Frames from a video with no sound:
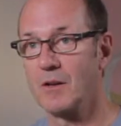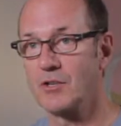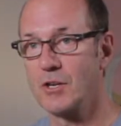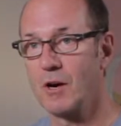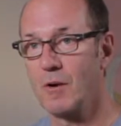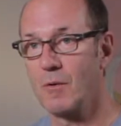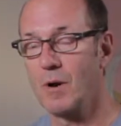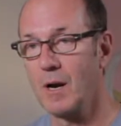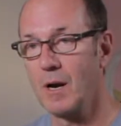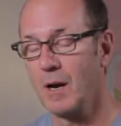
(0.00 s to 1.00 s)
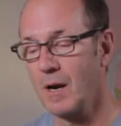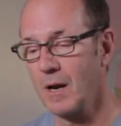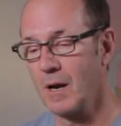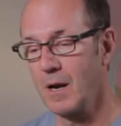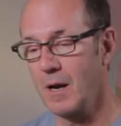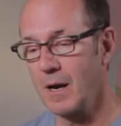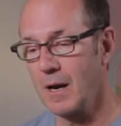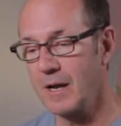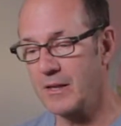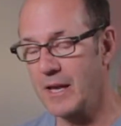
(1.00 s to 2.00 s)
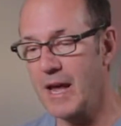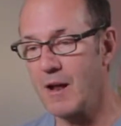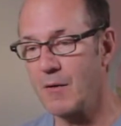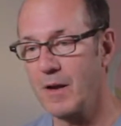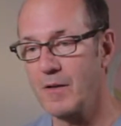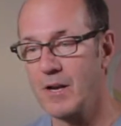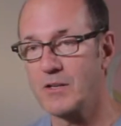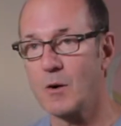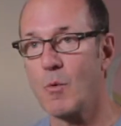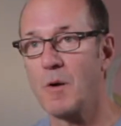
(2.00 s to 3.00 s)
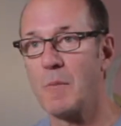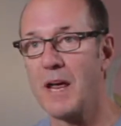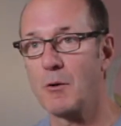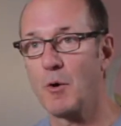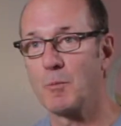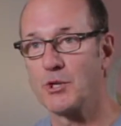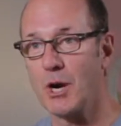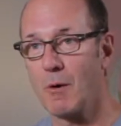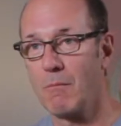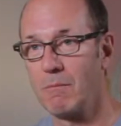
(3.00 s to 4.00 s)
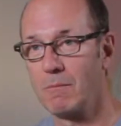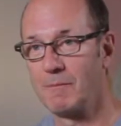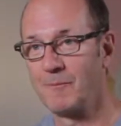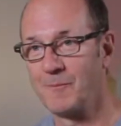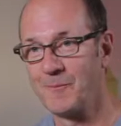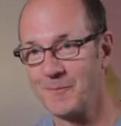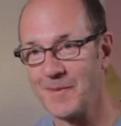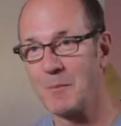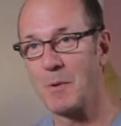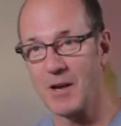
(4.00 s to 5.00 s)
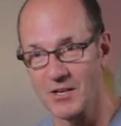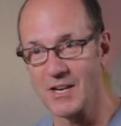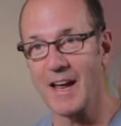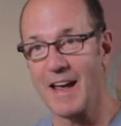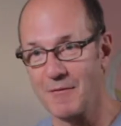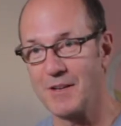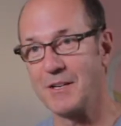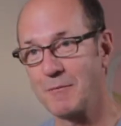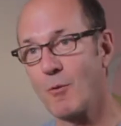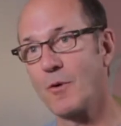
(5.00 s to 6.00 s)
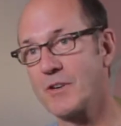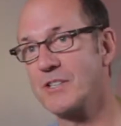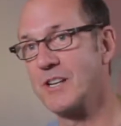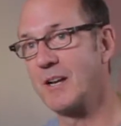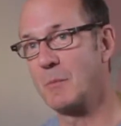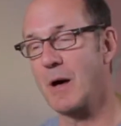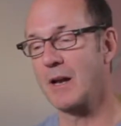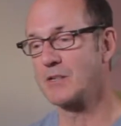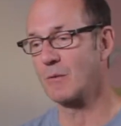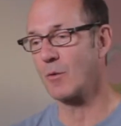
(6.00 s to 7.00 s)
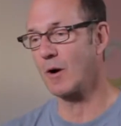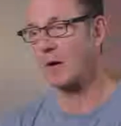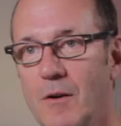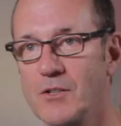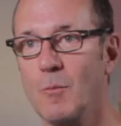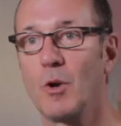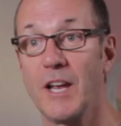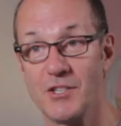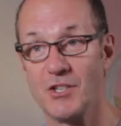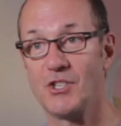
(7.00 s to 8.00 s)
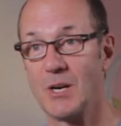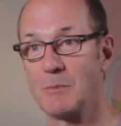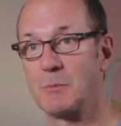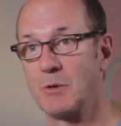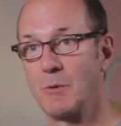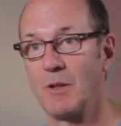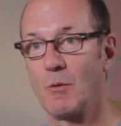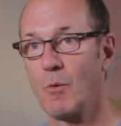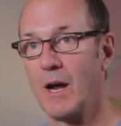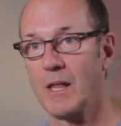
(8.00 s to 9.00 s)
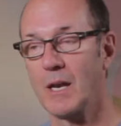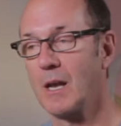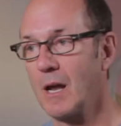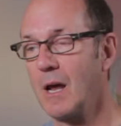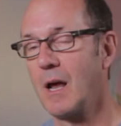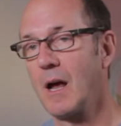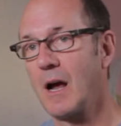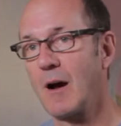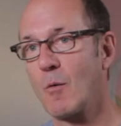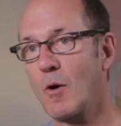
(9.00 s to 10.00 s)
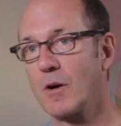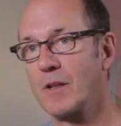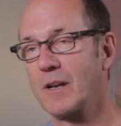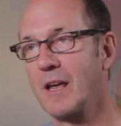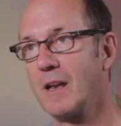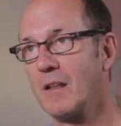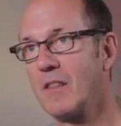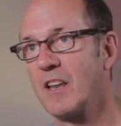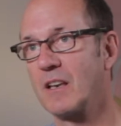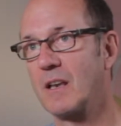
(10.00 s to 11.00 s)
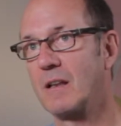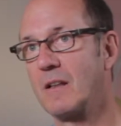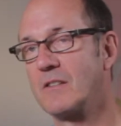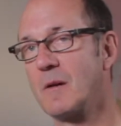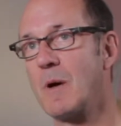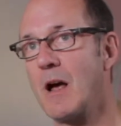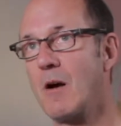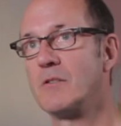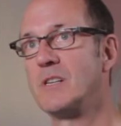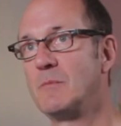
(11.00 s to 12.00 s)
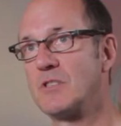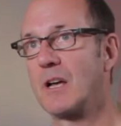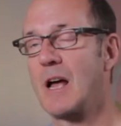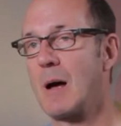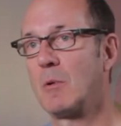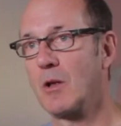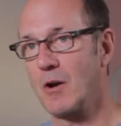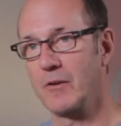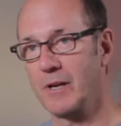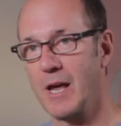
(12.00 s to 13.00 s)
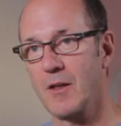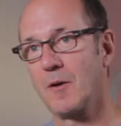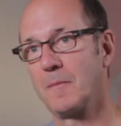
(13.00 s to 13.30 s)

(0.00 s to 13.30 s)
the show at the gallery that it's a one-man group show, because I have these four distinct bodies of work. There are some relationships between the way that I work that somehow seems to cobble it all together.